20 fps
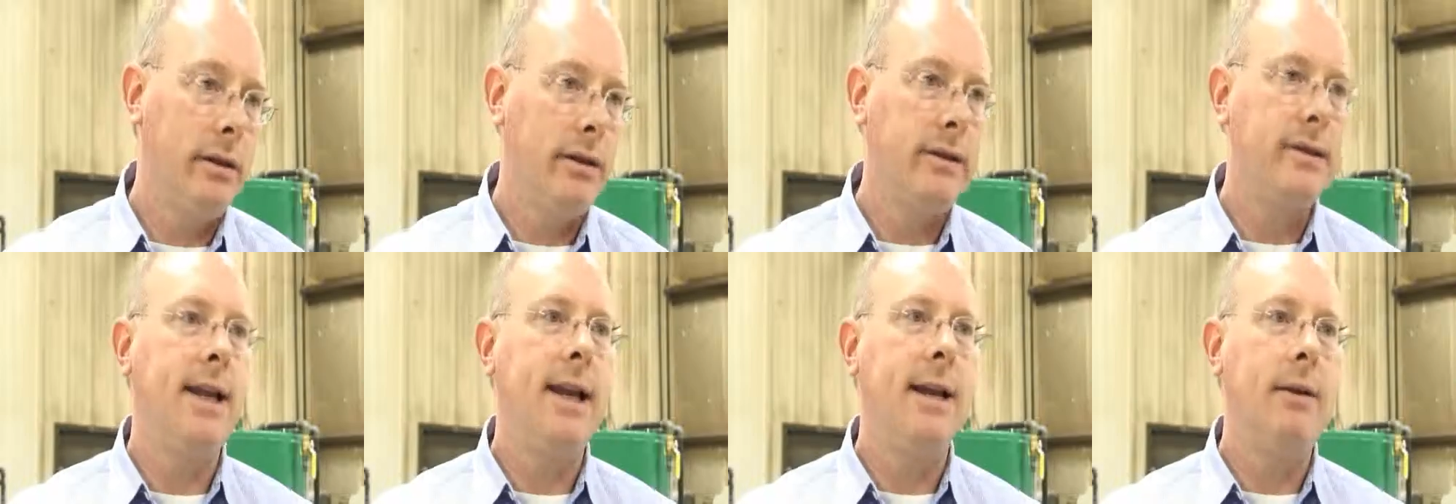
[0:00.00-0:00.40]
to
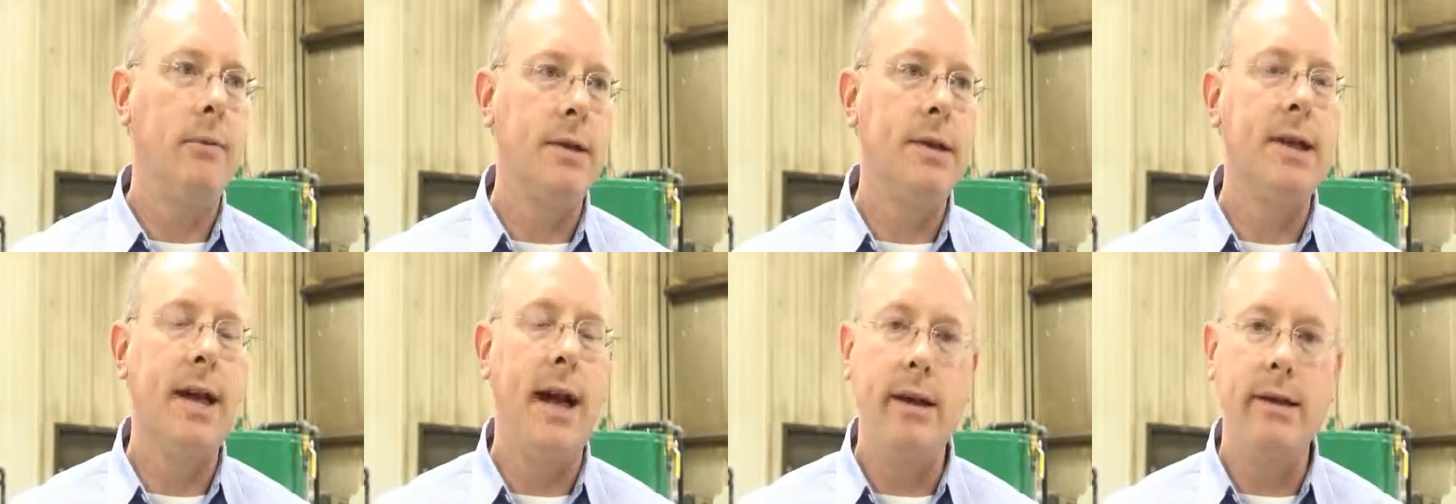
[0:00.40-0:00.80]
the state of
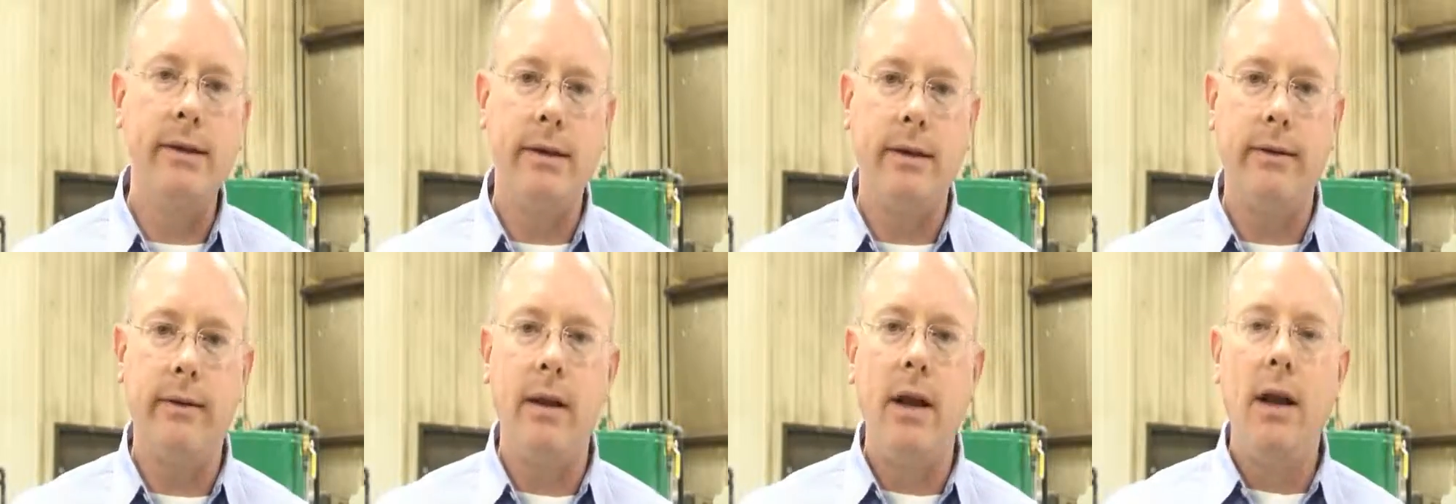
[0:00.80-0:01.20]

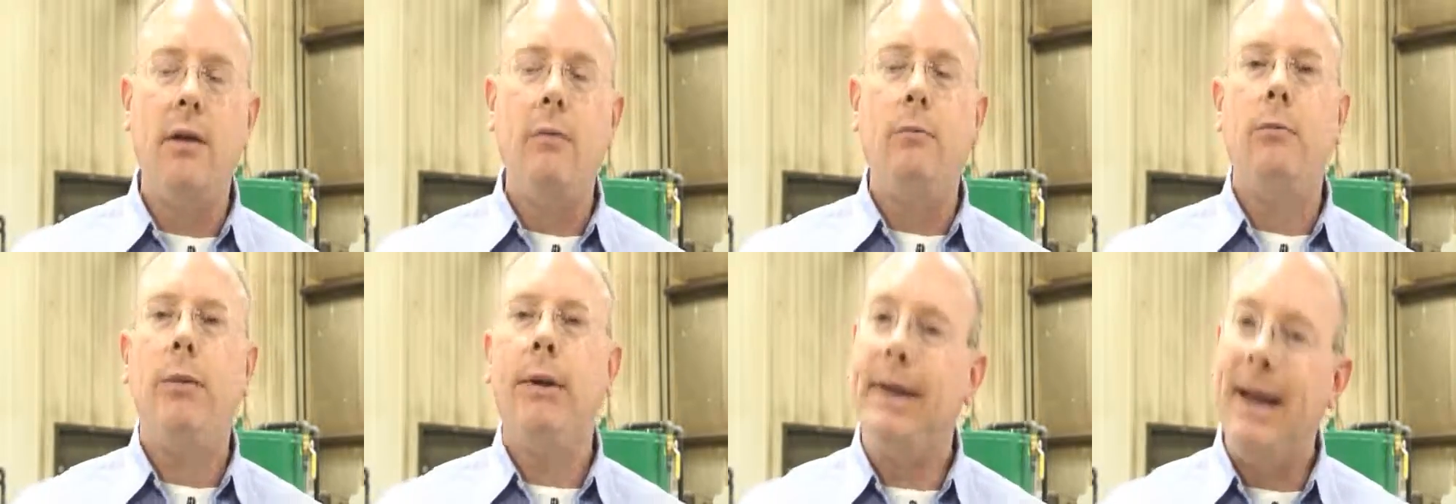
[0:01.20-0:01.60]
Wisconsin,
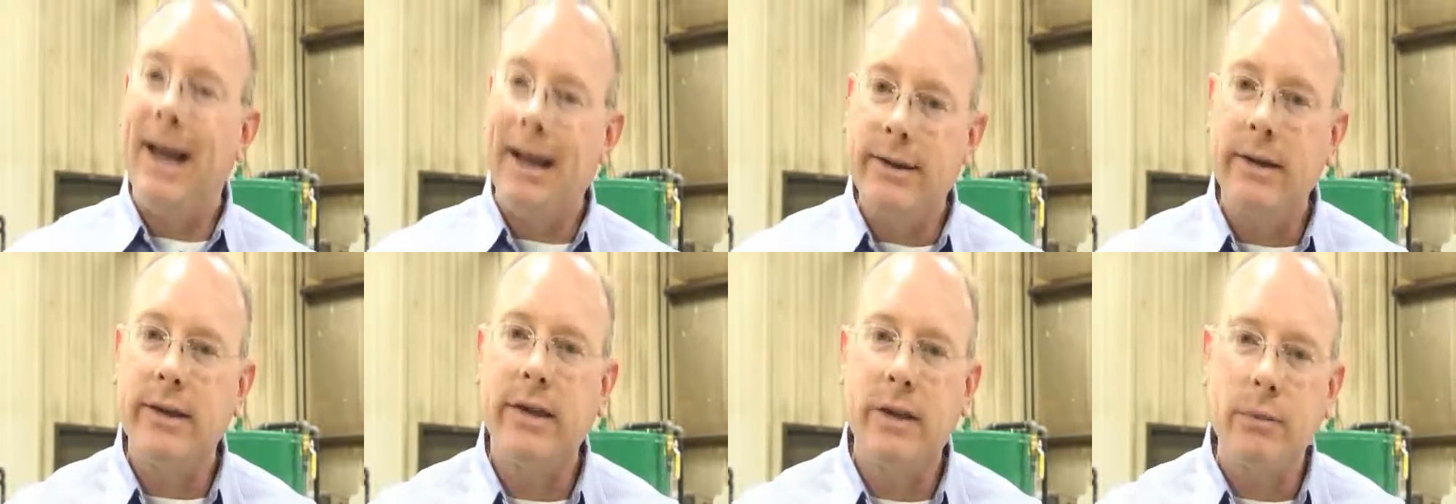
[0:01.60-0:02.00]
but
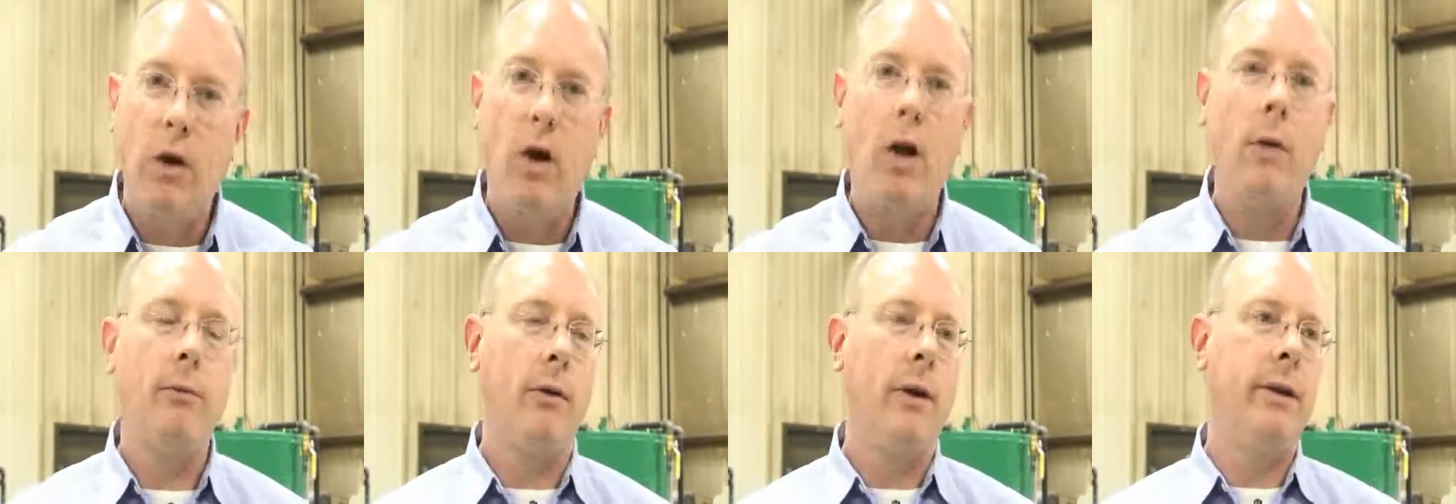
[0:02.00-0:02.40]
that's a
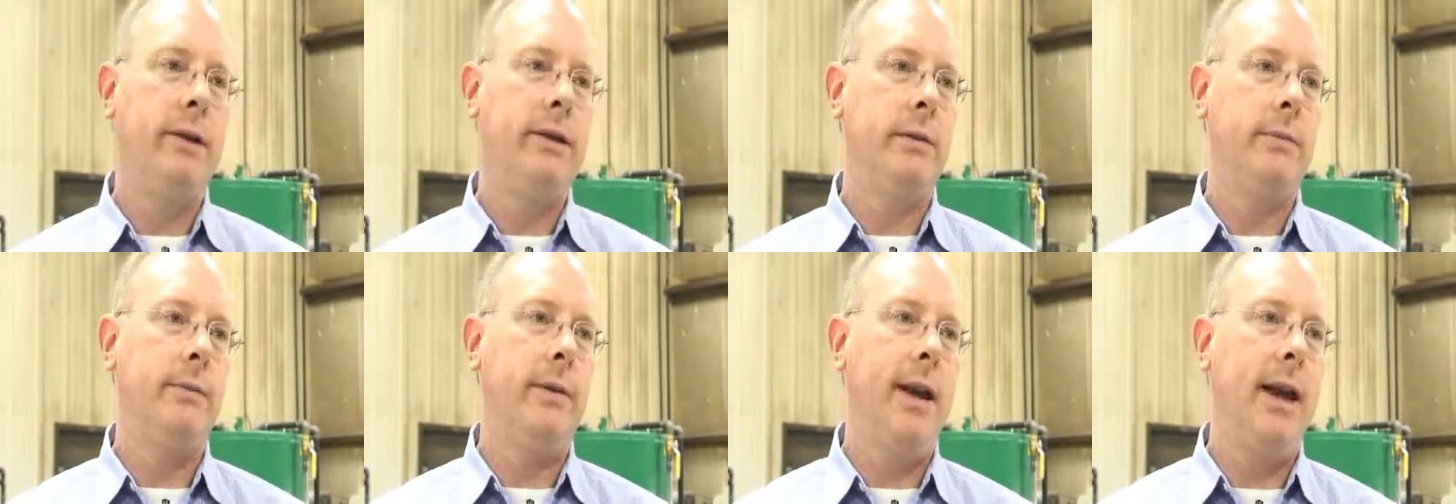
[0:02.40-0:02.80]
small
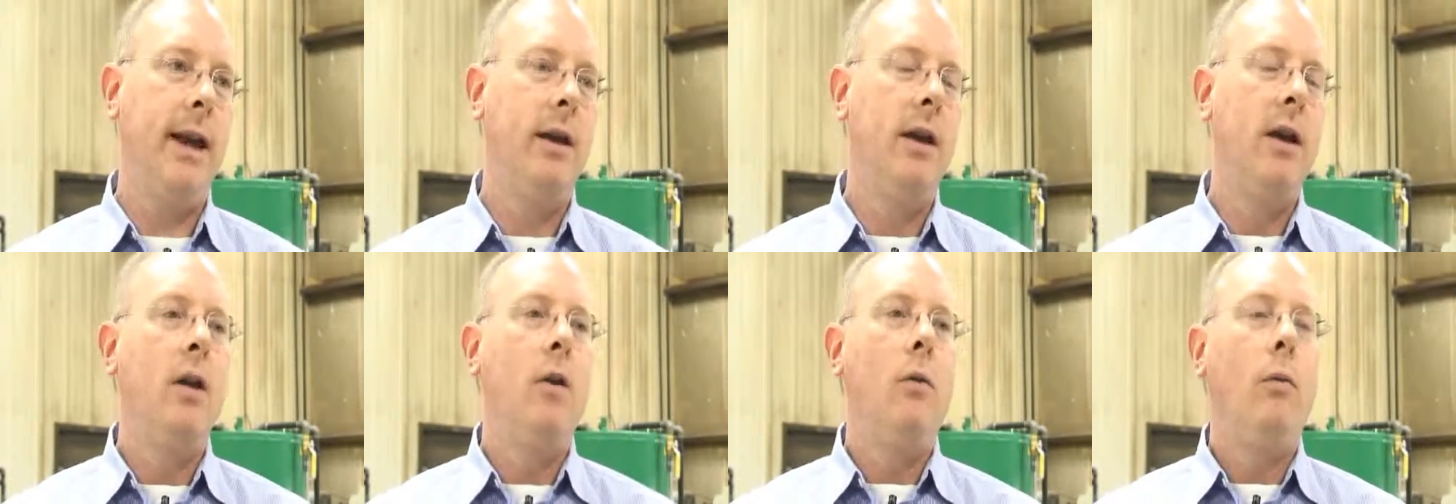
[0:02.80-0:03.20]
price to
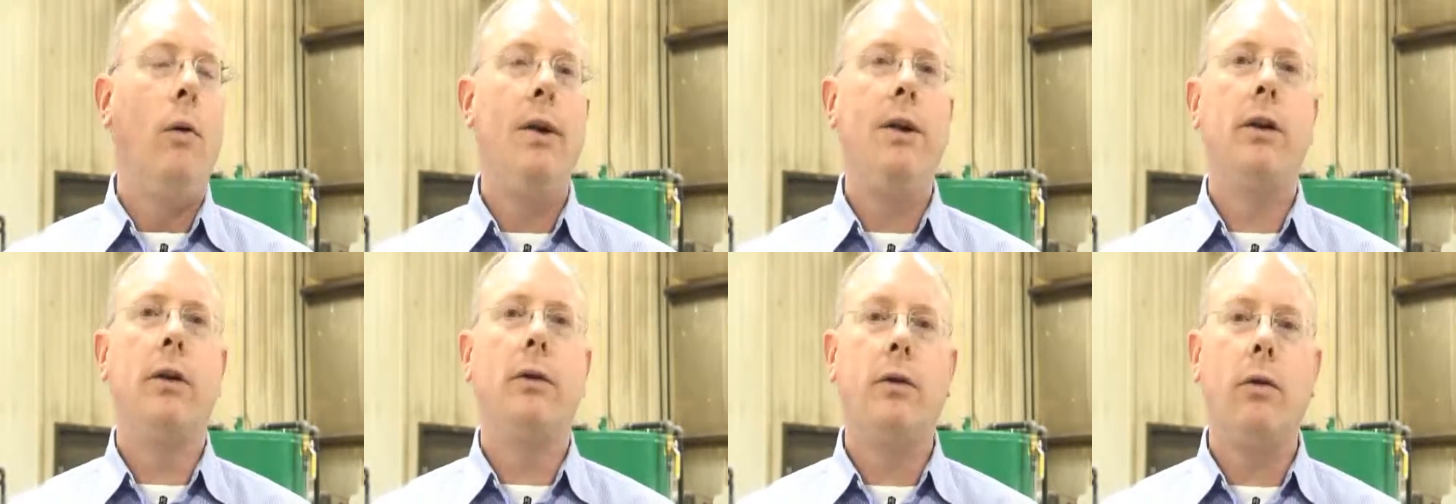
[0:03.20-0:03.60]
pay
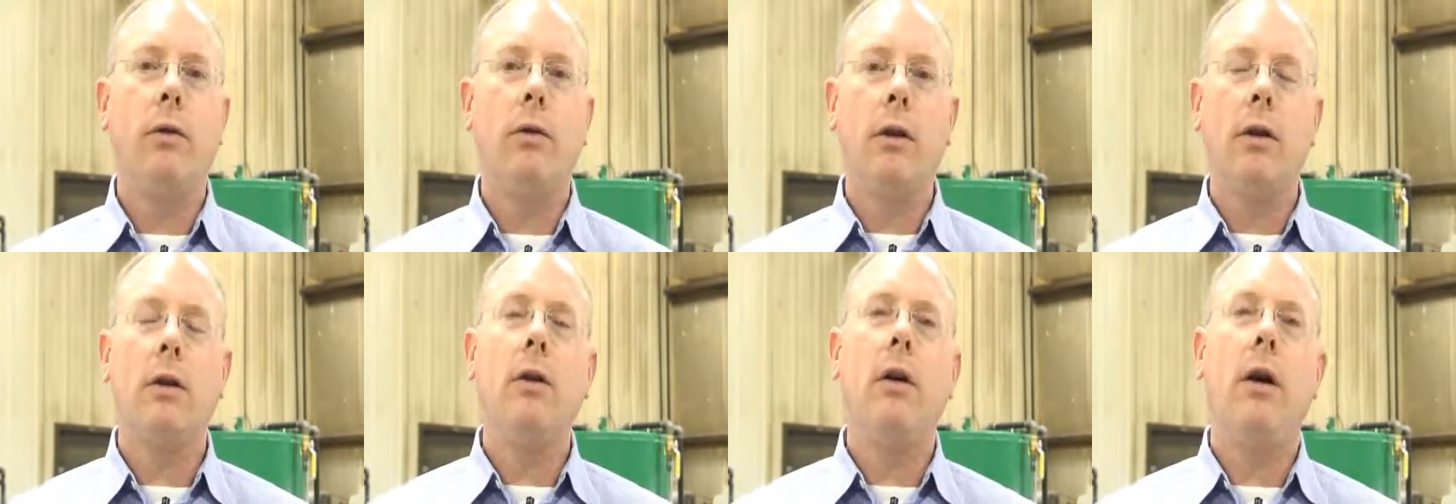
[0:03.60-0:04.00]
when your
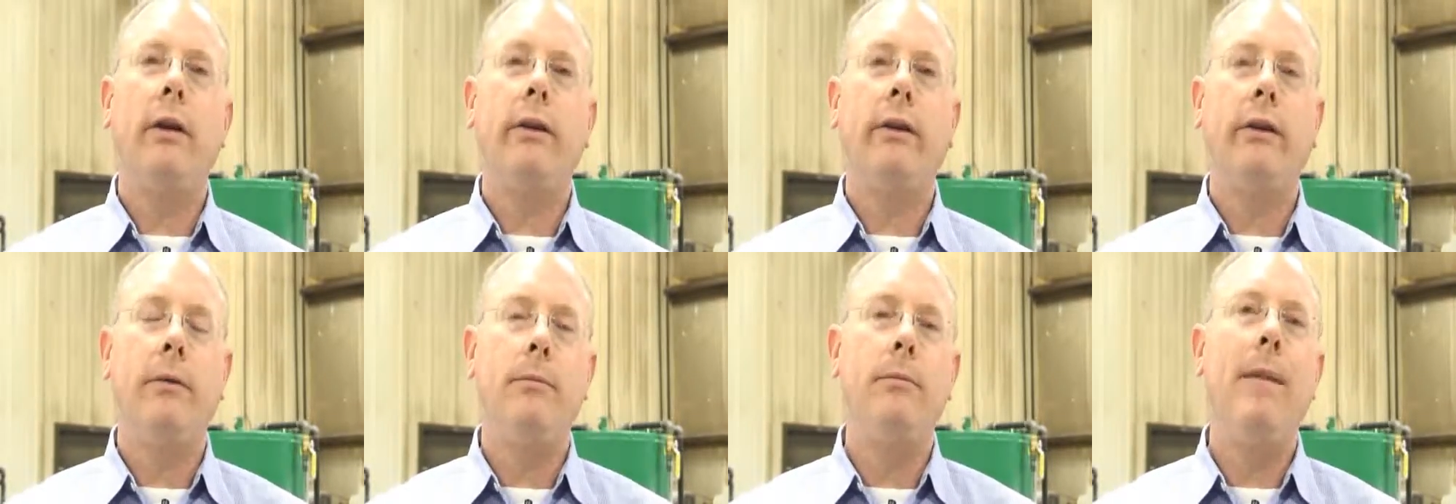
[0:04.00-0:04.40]
total
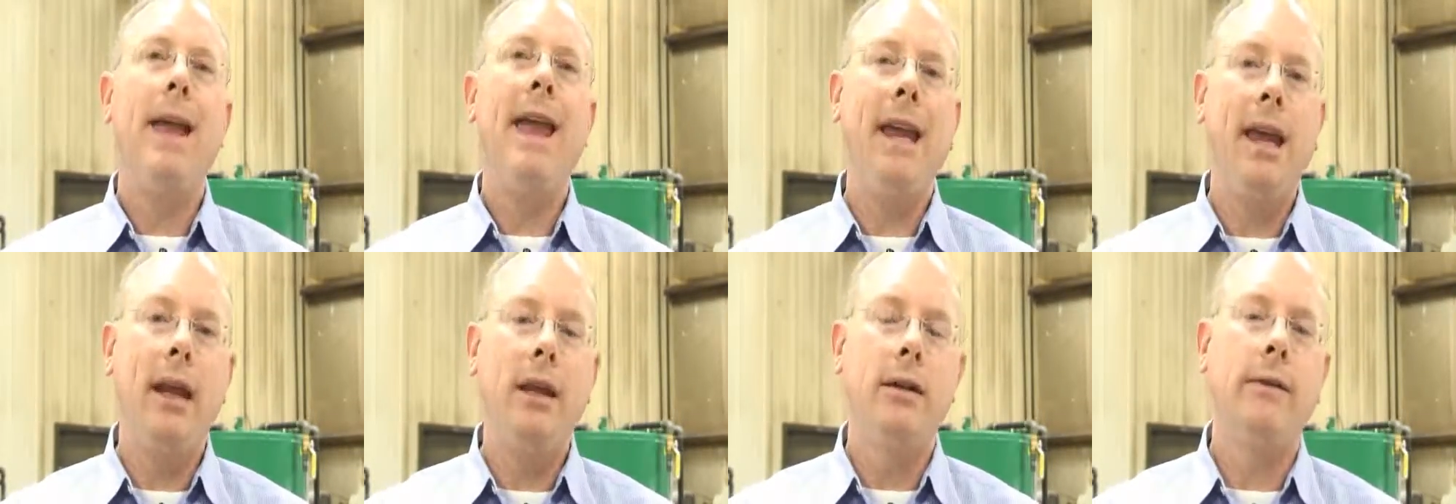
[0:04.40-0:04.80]
cost of
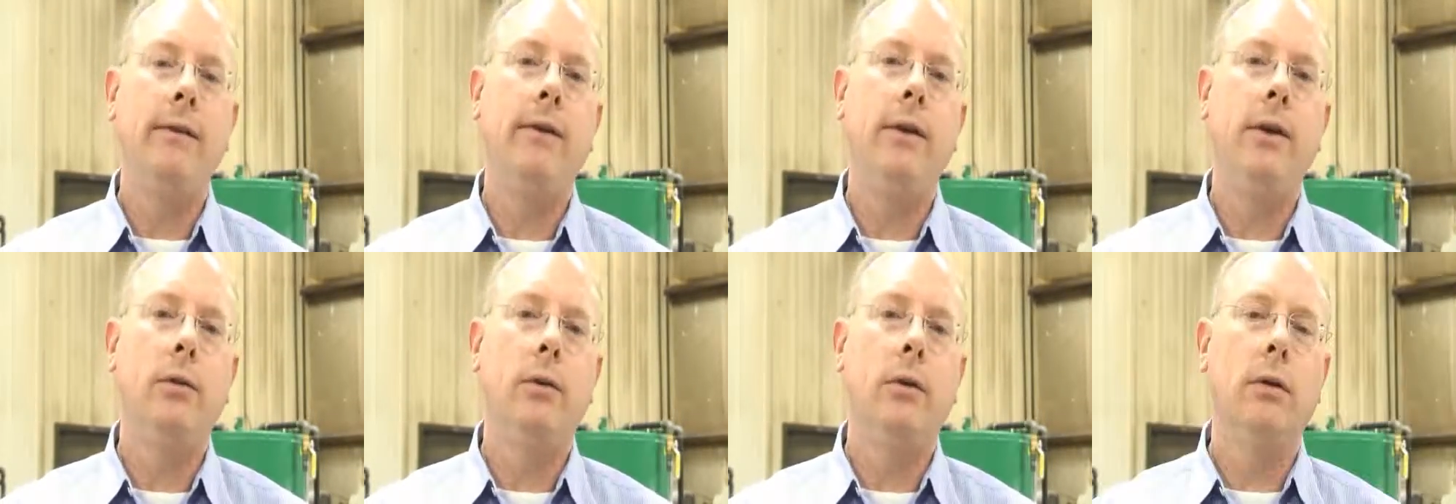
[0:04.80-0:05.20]
making the
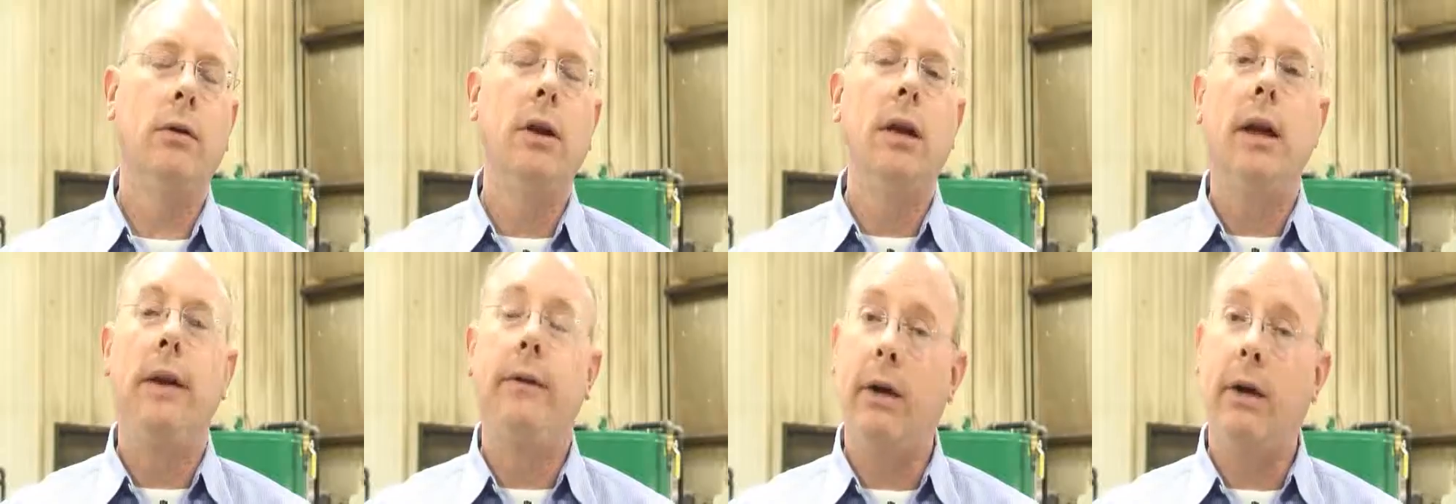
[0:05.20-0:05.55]
fuel,